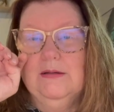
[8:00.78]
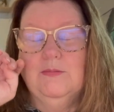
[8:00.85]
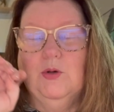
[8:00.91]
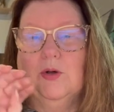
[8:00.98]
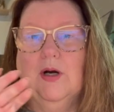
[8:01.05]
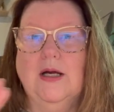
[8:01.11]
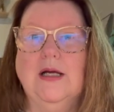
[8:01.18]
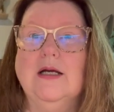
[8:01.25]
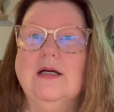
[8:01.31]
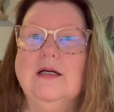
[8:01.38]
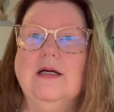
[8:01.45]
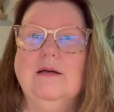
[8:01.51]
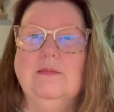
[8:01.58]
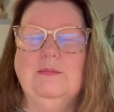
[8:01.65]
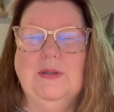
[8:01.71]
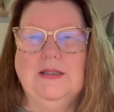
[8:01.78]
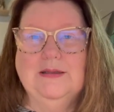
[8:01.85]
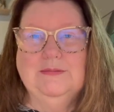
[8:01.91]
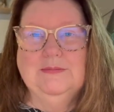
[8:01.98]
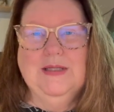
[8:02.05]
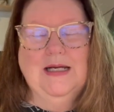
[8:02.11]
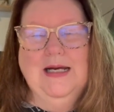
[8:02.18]
boring. And
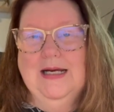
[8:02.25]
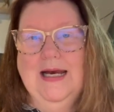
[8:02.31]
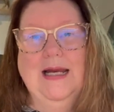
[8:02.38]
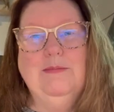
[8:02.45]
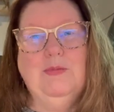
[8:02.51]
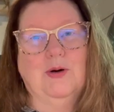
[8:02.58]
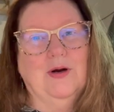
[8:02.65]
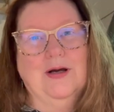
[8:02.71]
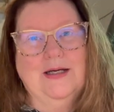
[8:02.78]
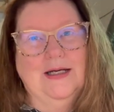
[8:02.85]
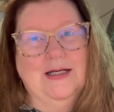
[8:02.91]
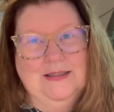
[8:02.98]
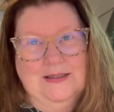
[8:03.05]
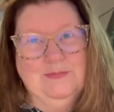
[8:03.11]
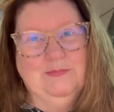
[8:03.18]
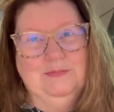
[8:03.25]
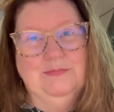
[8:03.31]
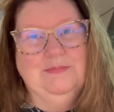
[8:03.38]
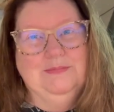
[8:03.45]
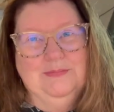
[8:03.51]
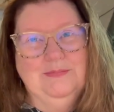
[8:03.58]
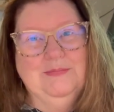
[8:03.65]
it ain't boring. It's
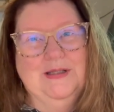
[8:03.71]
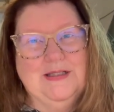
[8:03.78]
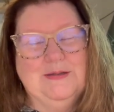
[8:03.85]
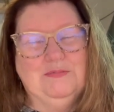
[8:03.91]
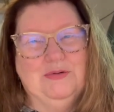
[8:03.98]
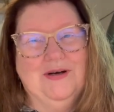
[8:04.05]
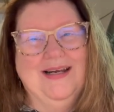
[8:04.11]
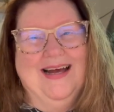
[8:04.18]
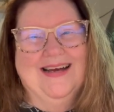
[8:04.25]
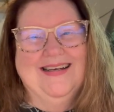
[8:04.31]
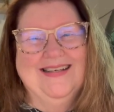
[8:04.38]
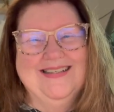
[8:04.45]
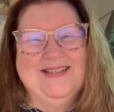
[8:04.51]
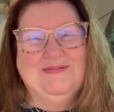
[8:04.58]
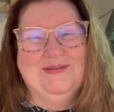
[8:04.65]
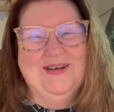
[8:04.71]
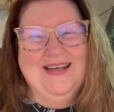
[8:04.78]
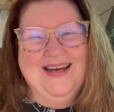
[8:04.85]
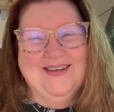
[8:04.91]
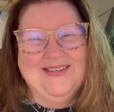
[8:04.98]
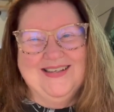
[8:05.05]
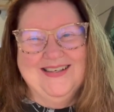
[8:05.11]
pretty it's pretty
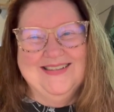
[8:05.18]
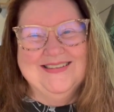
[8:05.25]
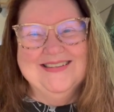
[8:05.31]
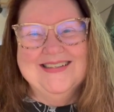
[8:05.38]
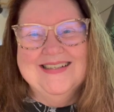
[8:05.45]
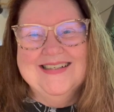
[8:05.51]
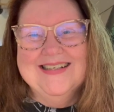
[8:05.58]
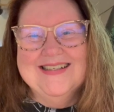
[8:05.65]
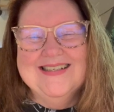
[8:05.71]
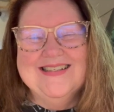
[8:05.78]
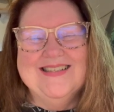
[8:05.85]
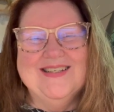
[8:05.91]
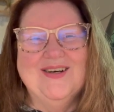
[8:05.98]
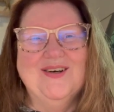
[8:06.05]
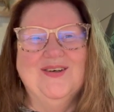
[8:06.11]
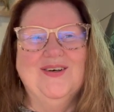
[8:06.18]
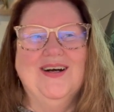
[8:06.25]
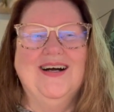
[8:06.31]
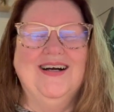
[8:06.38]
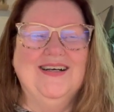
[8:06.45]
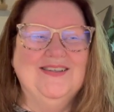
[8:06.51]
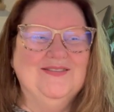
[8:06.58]
out there. So
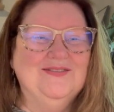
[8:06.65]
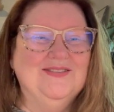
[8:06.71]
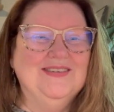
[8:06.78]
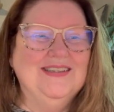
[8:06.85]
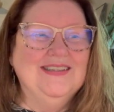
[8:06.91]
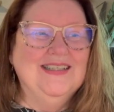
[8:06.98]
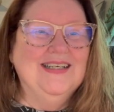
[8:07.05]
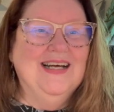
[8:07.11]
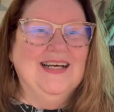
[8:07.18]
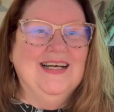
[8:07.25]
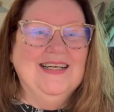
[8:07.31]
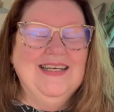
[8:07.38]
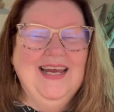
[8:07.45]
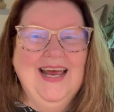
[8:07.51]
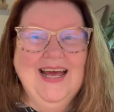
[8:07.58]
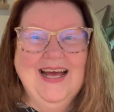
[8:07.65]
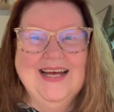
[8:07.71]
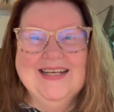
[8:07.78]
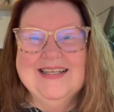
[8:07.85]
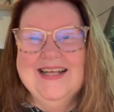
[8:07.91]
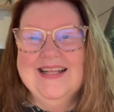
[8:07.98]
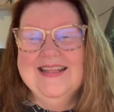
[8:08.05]

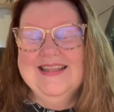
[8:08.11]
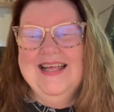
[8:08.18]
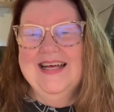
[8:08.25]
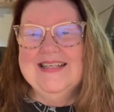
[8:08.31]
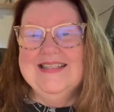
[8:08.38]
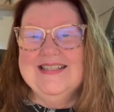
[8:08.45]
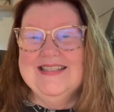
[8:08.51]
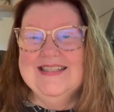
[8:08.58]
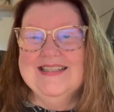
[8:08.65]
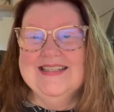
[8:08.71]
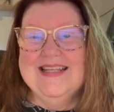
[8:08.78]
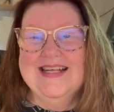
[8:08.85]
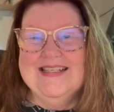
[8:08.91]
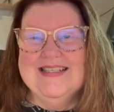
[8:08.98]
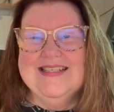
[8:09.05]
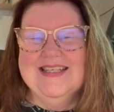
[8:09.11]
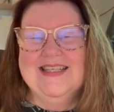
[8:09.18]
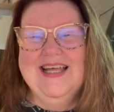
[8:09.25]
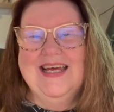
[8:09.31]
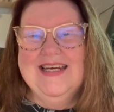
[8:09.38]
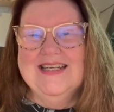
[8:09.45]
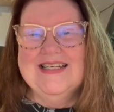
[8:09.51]
yeah, that's the
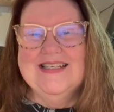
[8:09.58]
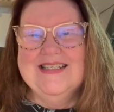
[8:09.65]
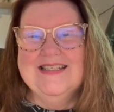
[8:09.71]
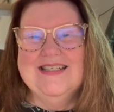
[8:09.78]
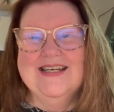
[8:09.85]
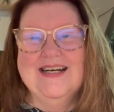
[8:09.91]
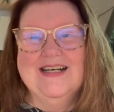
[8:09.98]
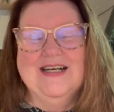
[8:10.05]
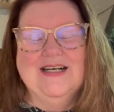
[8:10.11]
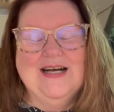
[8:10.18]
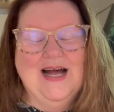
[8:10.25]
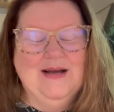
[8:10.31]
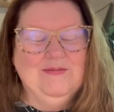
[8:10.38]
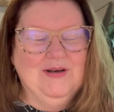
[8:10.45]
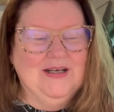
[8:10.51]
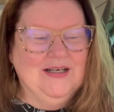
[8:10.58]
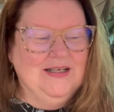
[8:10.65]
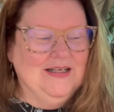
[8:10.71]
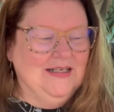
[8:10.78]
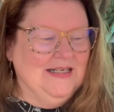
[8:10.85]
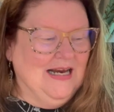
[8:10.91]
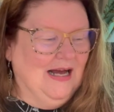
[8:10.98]
latest. I'm
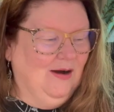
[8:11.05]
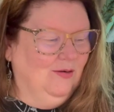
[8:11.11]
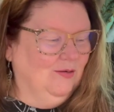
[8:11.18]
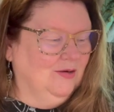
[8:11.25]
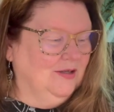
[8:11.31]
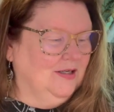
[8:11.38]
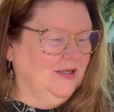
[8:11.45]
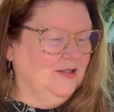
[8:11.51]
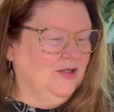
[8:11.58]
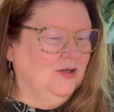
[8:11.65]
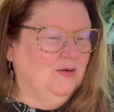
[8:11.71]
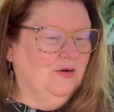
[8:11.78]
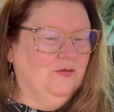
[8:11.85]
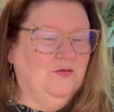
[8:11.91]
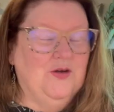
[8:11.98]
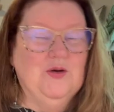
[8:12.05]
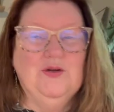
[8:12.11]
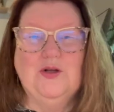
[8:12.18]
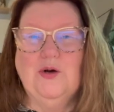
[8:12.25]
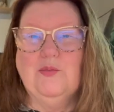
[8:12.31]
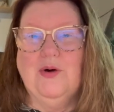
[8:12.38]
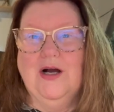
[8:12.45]
gonna now do a few
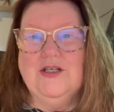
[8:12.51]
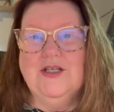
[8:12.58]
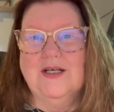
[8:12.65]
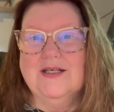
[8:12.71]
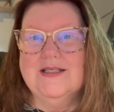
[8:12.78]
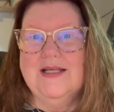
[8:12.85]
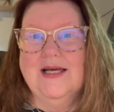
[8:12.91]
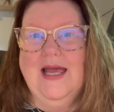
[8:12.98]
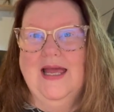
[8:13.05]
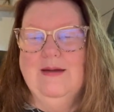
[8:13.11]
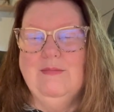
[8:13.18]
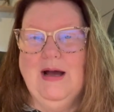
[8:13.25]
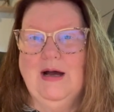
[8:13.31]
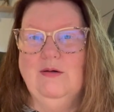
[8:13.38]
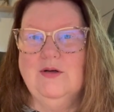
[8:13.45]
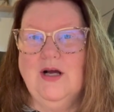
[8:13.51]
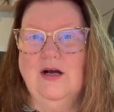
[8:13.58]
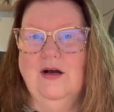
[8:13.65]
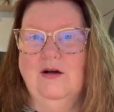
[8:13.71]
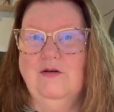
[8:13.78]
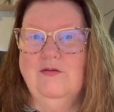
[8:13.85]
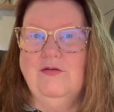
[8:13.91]
little projects that came out
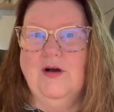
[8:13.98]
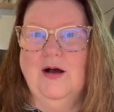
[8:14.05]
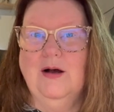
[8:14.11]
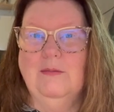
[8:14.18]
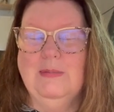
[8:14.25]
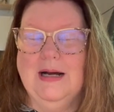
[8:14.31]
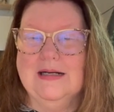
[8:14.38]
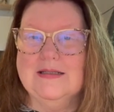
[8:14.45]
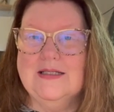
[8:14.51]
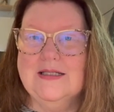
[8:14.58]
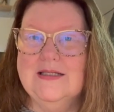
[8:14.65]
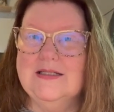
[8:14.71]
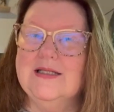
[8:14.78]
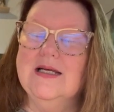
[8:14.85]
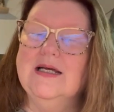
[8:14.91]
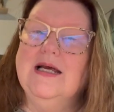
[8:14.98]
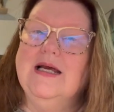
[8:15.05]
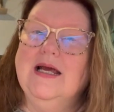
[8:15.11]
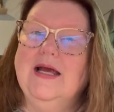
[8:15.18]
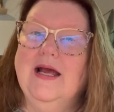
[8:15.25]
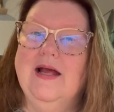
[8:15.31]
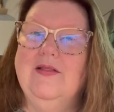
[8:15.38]
of boxes,
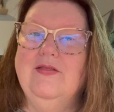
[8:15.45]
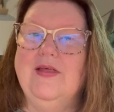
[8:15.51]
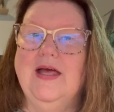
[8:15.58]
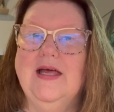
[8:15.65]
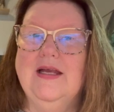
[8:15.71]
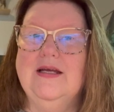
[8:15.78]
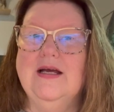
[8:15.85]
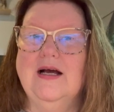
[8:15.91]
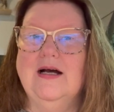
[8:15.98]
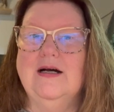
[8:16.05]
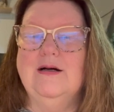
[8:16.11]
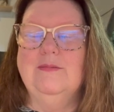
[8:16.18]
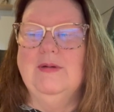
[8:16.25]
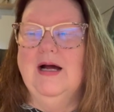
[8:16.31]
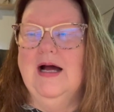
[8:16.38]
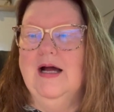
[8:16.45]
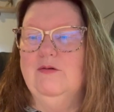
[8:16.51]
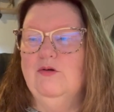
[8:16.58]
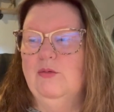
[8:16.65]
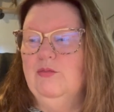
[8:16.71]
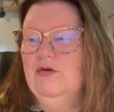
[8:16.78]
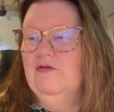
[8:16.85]
and then I
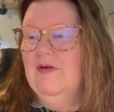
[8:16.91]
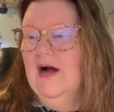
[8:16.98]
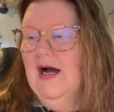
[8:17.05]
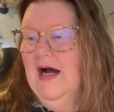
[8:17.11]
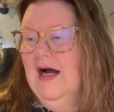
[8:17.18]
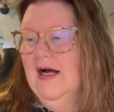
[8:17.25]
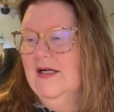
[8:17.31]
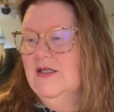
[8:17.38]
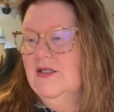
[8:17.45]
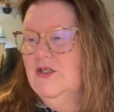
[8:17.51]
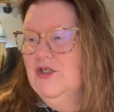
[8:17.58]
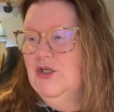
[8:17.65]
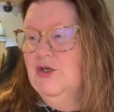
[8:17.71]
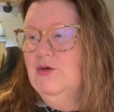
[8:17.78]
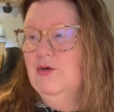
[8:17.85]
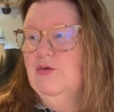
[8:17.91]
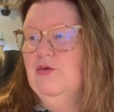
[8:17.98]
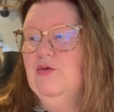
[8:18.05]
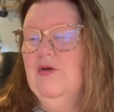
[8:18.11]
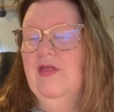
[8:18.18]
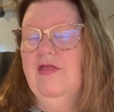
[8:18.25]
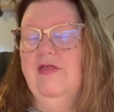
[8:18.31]
will move on
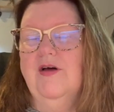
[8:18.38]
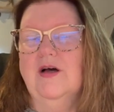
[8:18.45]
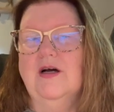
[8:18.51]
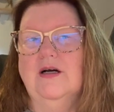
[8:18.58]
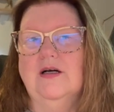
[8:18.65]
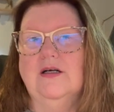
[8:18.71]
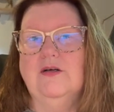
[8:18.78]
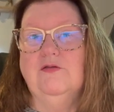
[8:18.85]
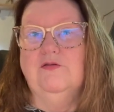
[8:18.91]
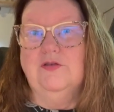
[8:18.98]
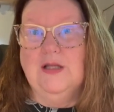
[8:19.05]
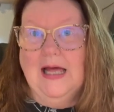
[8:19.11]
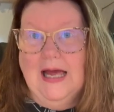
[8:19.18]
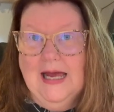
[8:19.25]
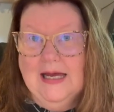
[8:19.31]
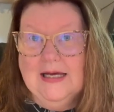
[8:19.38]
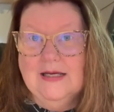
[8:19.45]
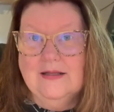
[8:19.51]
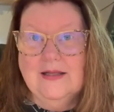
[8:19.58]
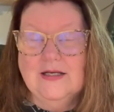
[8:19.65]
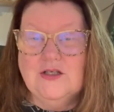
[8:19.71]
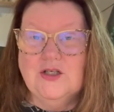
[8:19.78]
to the flag
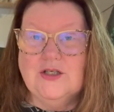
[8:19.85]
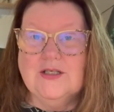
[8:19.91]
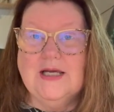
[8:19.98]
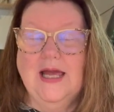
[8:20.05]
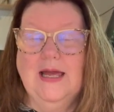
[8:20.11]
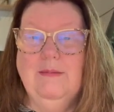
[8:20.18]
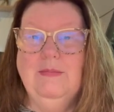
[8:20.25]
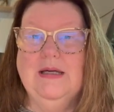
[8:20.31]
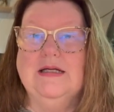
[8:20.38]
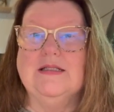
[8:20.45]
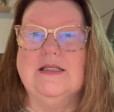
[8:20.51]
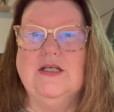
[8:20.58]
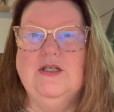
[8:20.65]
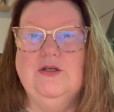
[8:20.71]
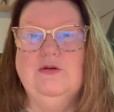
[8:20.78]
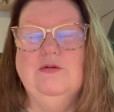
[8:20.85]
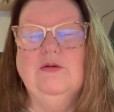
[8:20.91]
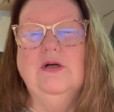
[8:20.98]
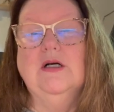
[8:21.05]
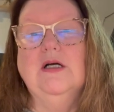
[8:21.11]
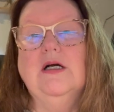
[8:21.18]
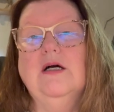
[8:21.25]
that just came, because I do
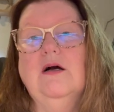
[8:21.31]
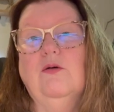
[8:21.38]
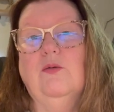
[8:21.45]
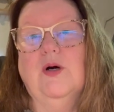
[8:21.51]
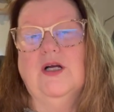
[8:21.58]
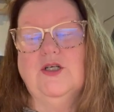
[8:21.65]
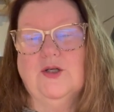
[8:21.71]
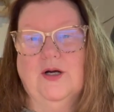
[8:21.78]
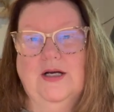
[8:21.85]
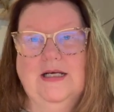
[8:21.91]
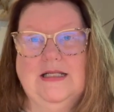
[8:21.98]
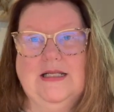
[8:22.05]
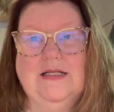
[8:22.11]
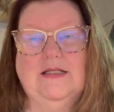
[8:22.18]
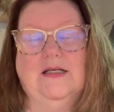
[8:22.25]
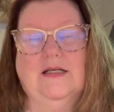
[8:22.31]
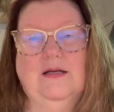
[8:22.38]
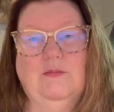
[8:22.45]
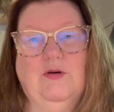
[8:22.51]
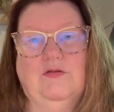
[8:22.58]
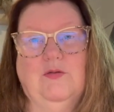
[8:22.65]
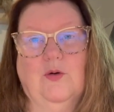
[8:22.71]
want to try to get that done
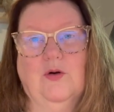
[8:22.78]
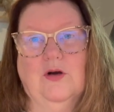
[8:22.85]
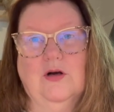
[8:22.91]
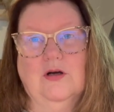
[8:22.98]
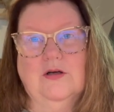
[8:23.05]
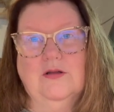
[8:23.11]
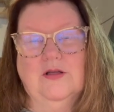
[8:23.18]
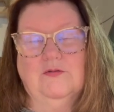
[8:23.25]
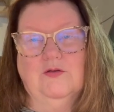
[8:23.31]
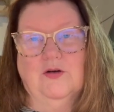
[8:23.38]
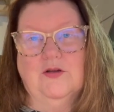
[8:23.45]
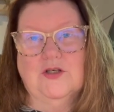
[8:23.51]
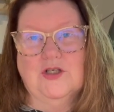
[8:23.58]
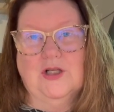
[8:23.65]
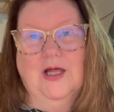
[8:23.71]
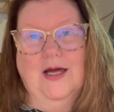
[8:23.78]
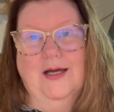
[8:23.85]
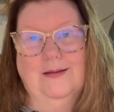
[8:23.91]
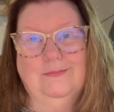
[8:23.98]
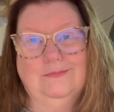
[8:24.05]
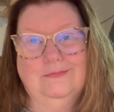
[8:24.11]
before the 4th of July.